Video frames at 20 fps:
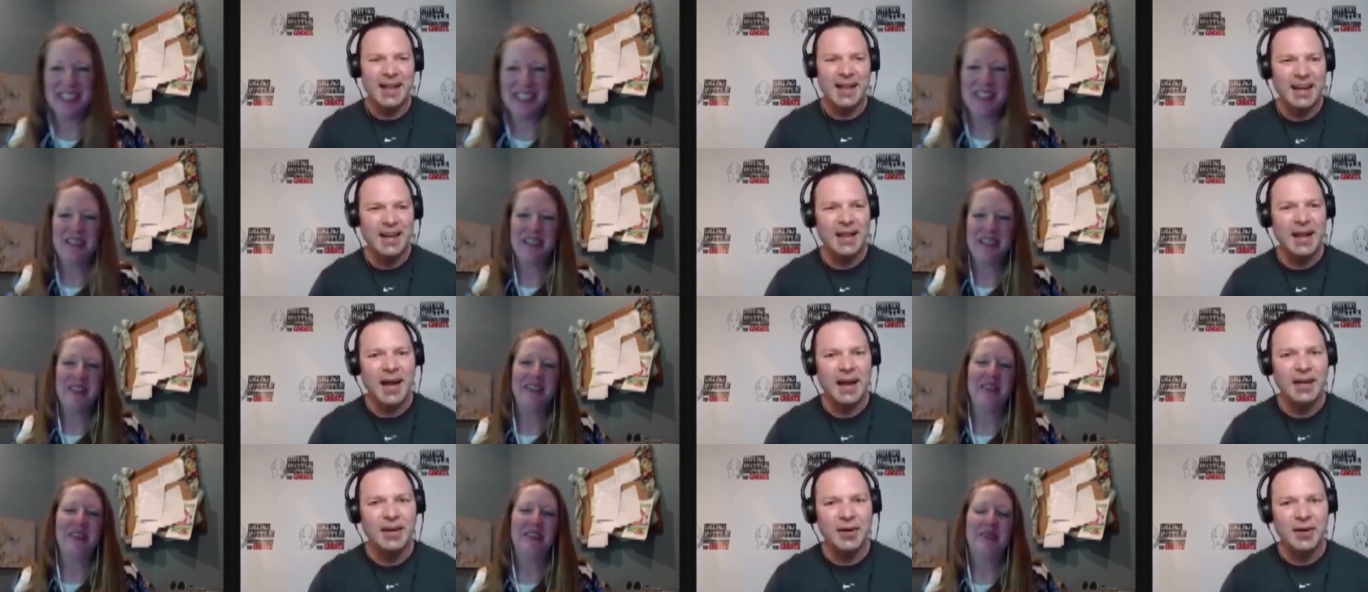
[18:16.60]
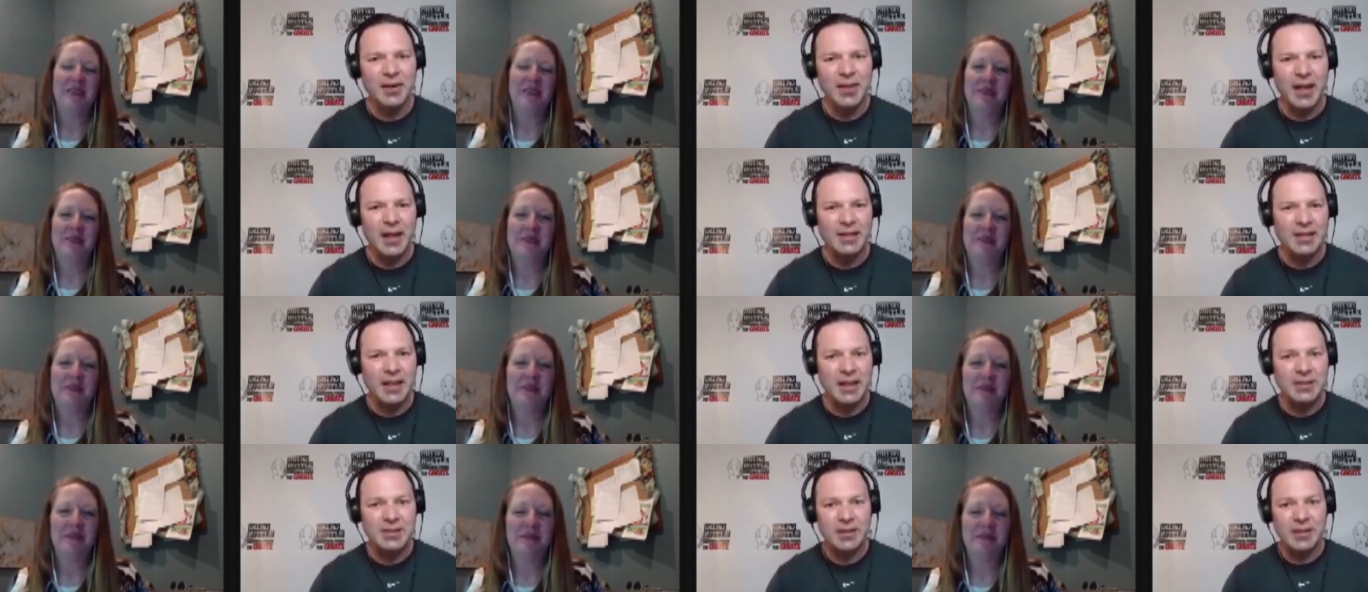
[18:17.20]
Speaker 1: and and I know that
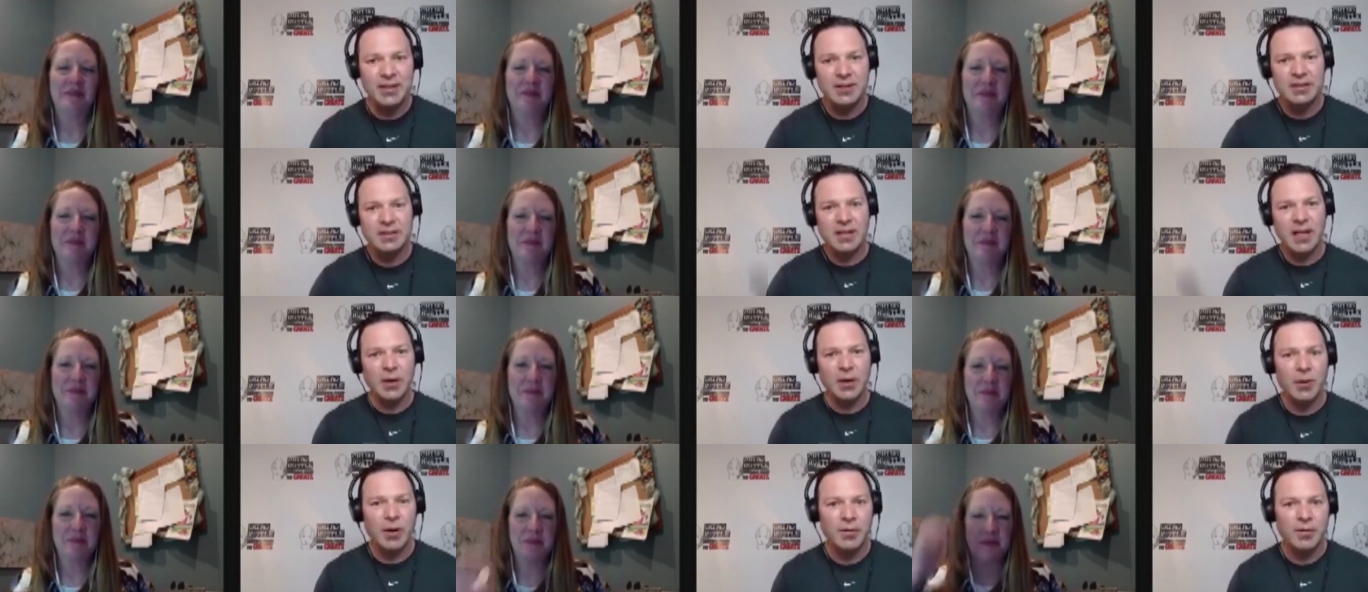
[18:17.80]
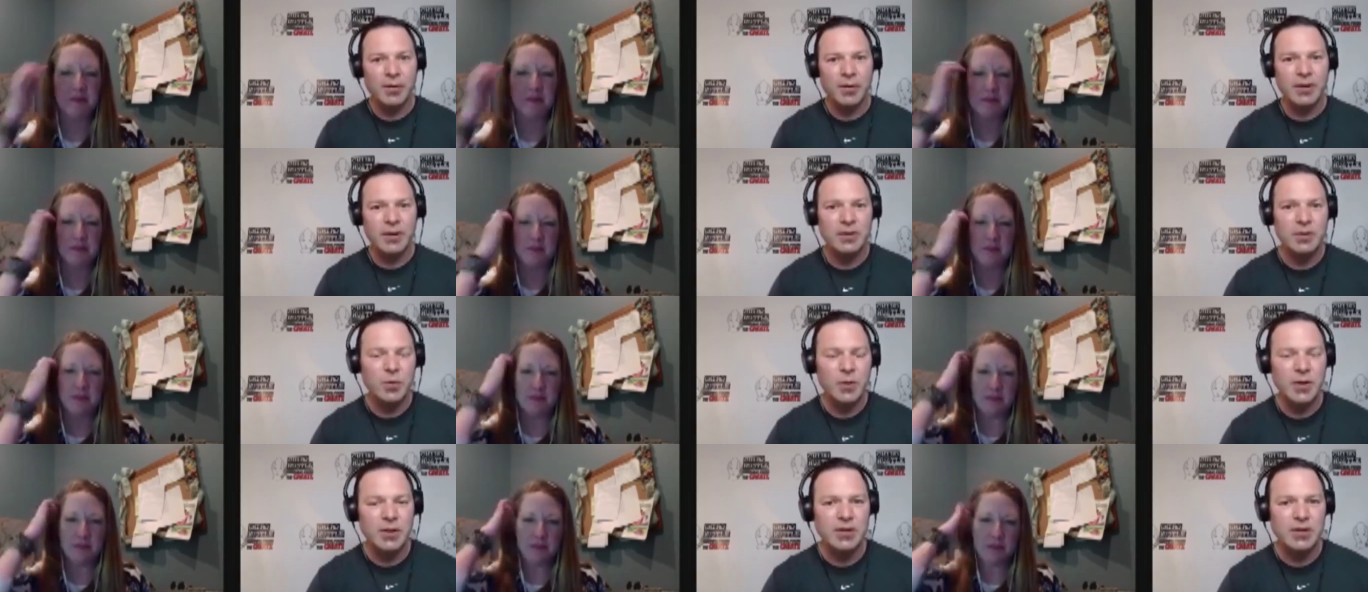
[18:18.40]
that's a good segue for this
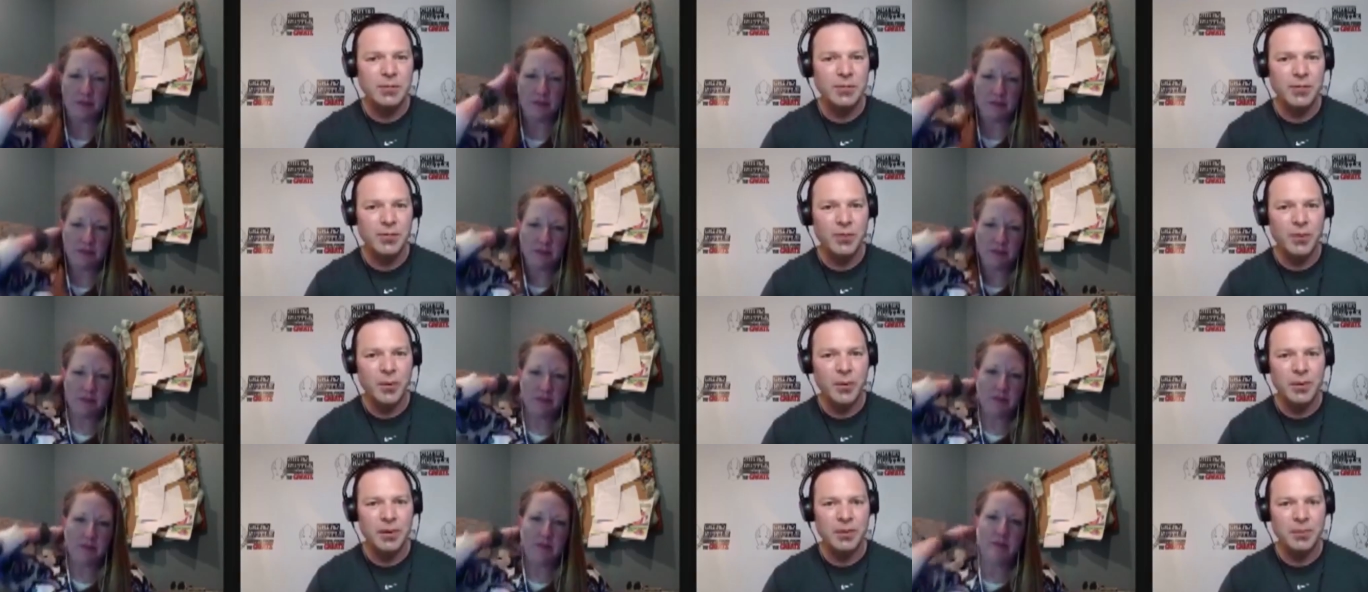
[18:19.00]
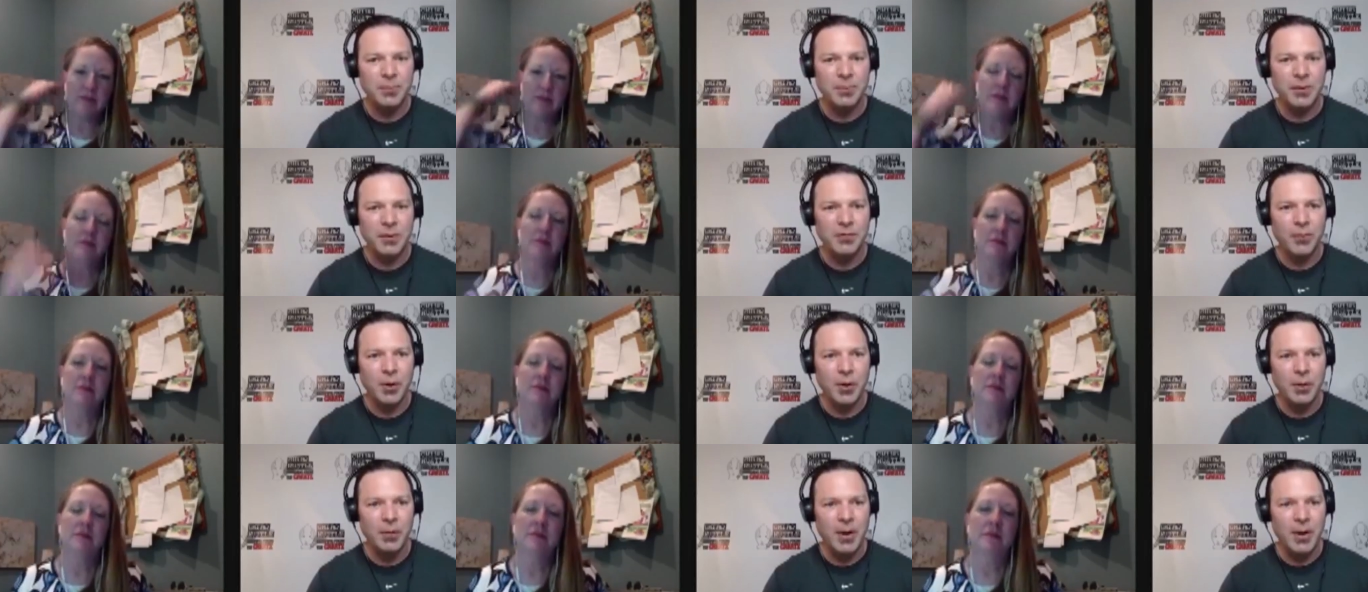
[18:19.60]
question before we
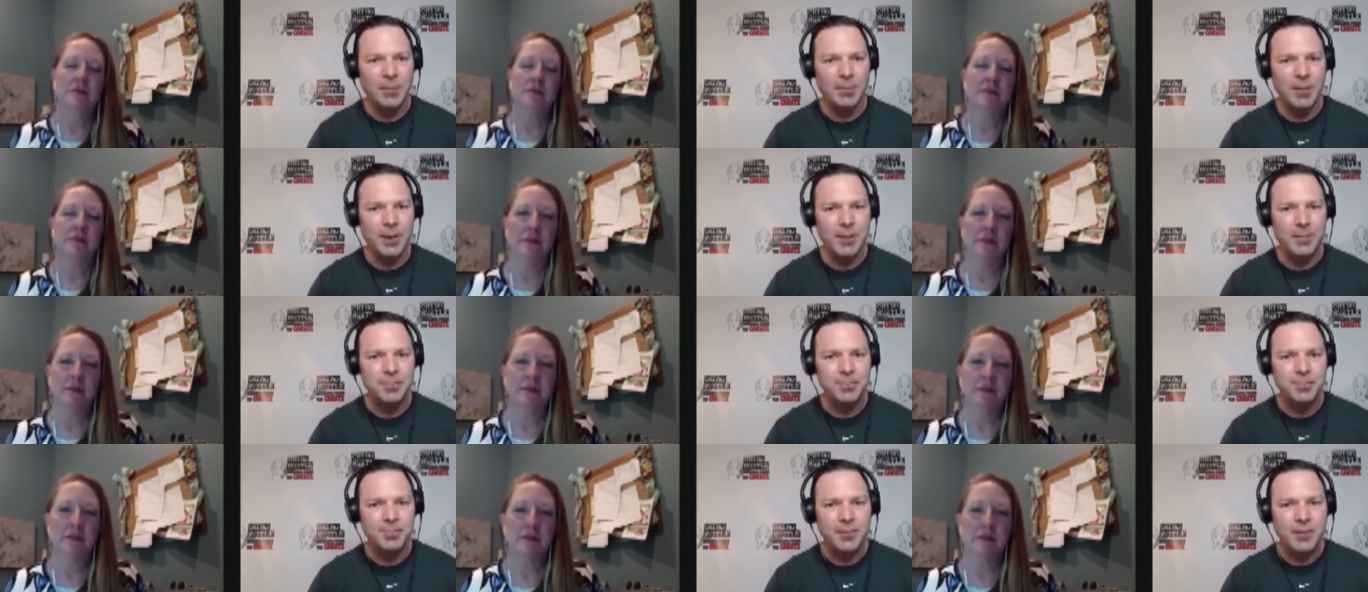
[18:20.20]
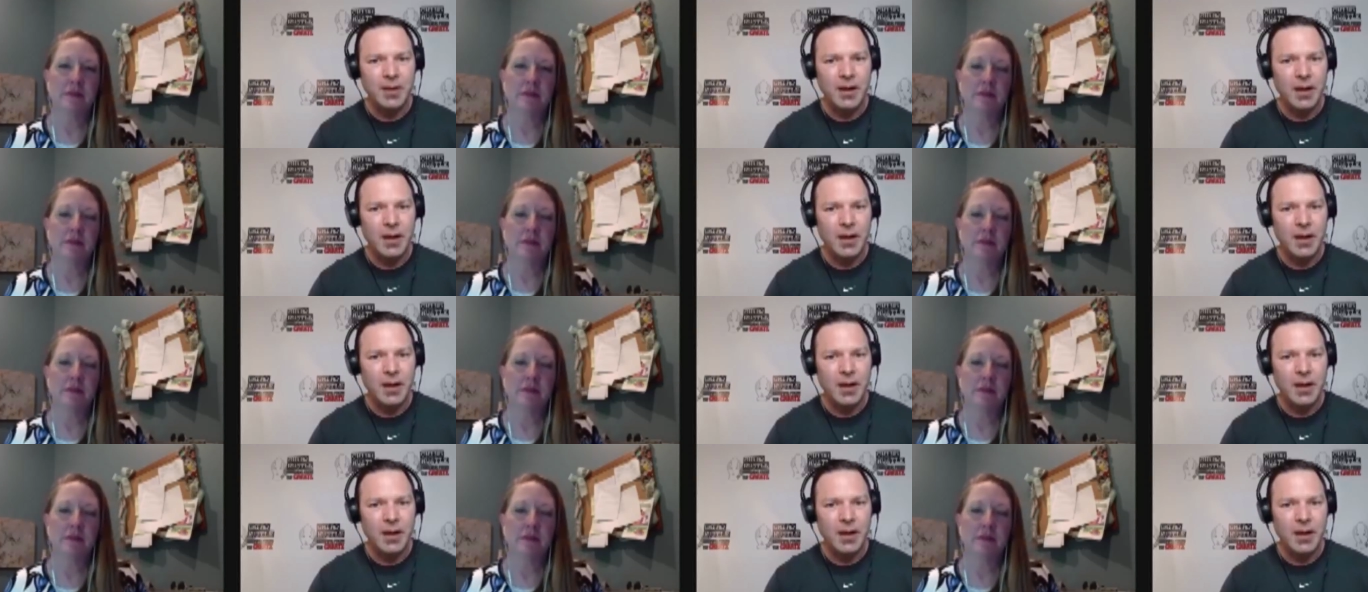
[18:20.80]
before we wrap up.